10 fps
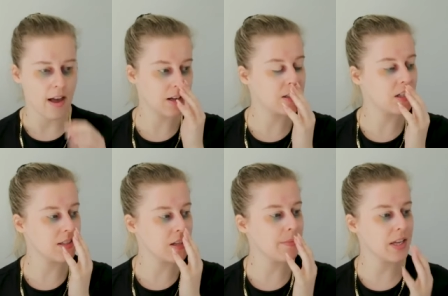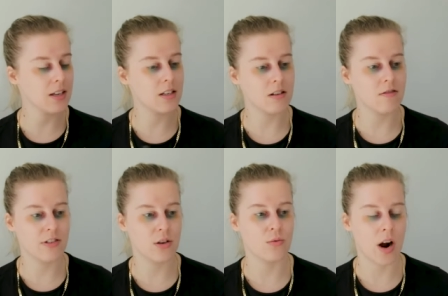It just something didn't
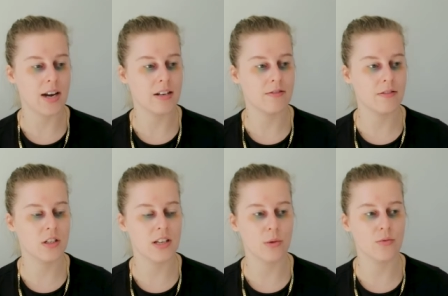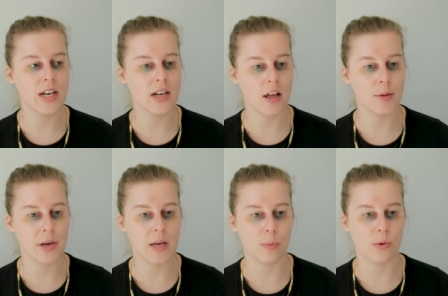feel right it, because I was reading other
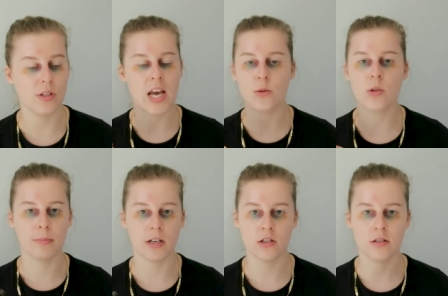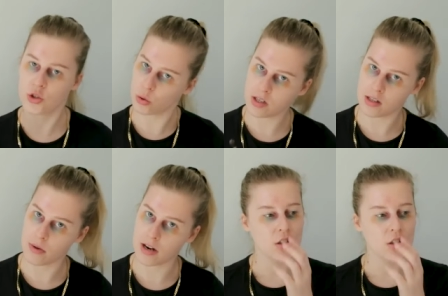people. Theirs was much shorter than mine.